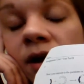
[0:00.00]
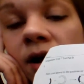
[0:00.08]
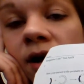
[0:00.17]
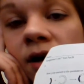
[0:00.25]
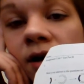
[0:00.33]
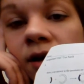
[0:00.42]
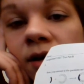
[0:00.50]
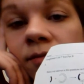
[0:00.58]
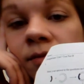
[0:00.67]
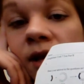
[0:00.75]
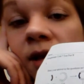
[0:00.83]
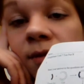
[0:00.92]

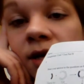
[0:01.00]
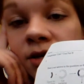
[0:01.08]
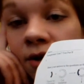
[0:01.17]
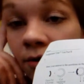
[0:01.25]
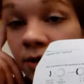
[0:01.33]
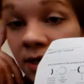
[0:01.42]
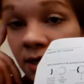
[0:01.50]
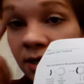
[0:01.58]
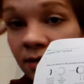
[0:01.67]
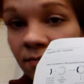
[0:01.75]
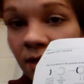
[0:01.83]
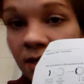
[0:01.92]
And
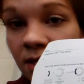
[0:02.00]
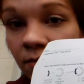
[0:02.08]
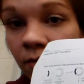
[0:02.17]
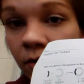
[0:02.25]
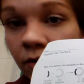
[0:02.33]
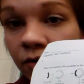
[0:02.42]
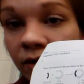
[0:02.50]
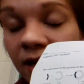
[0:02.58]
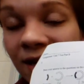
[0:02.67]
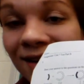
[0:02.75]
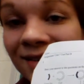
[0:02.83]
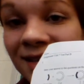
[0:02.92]
mitosis means it will
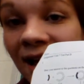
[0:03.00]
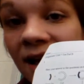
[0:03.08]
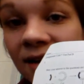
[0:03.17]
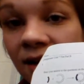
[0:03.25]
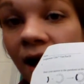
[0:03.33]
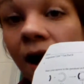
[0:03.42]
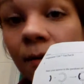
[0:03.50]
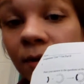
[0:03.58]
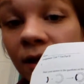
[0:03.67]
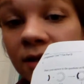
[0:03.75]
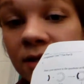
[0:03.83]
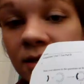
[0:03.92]
create exact
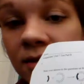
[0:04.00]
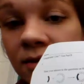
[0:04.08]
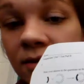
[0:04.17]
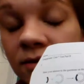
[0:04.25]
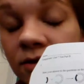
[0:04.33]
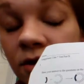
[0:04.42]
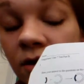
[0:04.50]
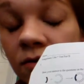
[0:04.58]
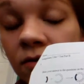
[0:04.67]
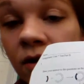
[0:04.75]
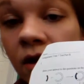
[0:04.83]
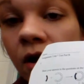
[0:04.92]
copies.
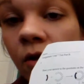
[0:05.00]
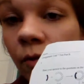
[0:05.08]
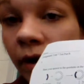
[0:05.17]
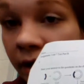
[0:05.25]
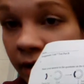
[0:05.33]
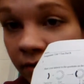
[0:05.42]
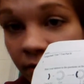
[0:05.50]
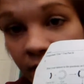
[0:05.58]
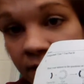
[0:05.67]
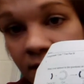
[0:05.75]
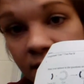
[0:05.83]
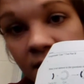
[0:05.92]
So when it
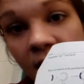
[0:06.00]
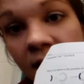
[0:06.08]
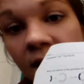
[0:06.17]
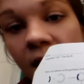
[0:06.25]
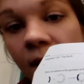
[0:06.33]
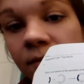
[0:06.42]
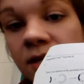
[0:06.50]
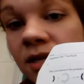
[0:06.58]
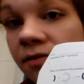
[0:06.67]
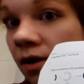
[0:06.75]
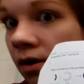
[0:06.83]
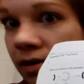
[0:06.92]
creates exact copies
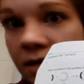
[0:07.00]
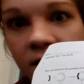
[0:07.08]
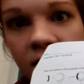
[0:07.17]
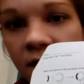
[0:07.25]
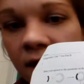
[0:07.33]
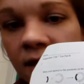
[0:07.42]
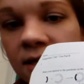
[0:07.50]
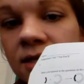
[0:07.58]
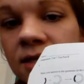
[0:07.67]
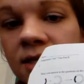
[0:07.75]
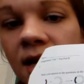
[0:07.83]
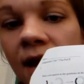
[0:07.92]
of all the DNA that's
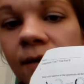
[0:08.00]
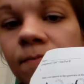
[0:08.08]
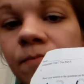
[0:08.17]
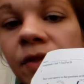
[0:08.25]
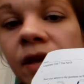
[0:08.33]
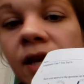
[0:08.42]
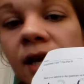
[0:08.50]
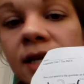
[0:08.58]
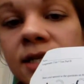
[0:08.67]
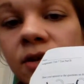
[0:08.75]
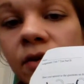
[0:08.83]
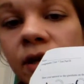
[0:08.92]
inside,
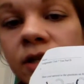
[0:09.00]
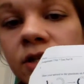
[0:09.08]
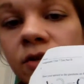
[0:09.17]
it's going